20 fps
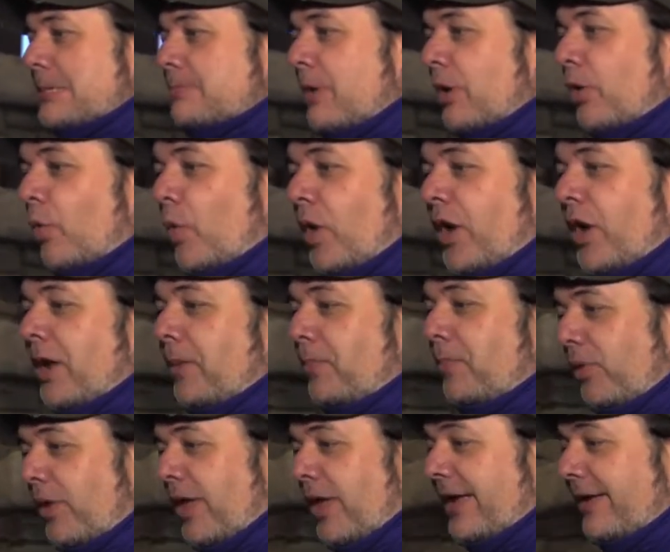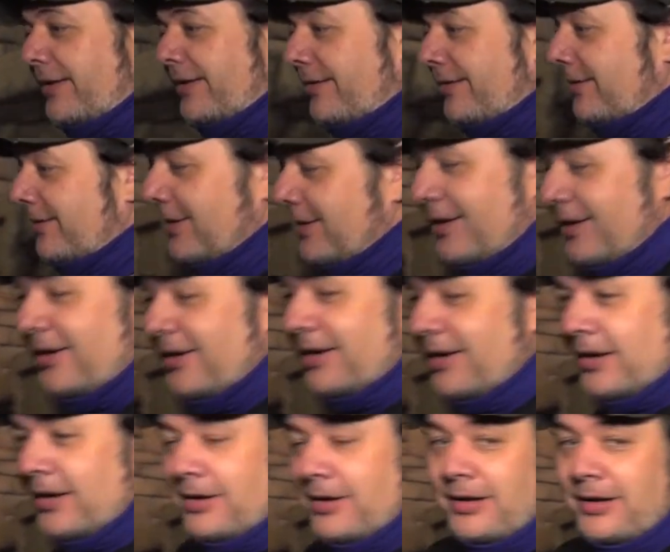but what a place
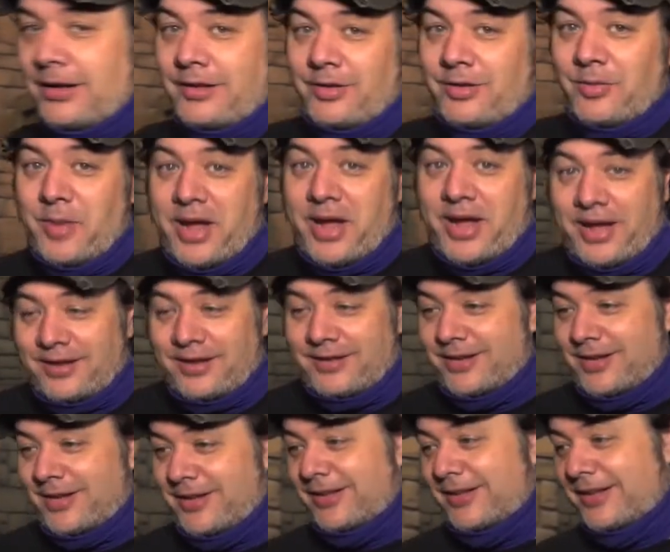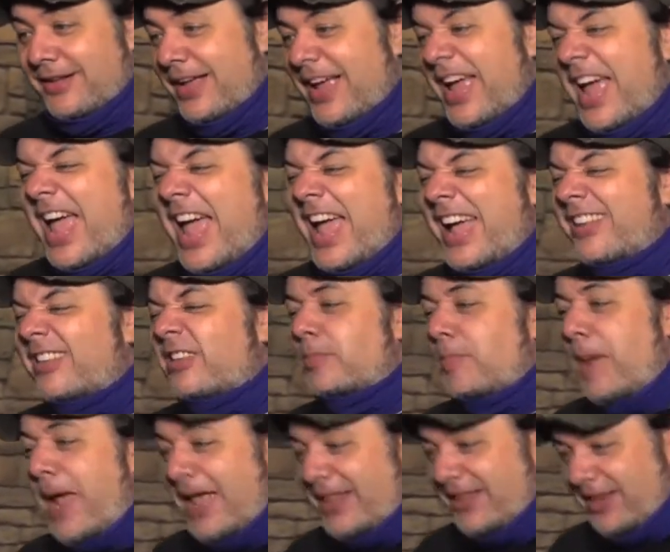to make it
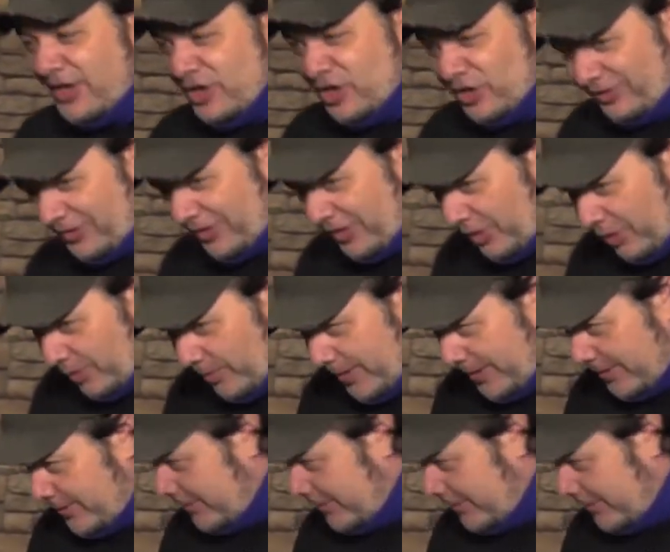expanded just a little bit.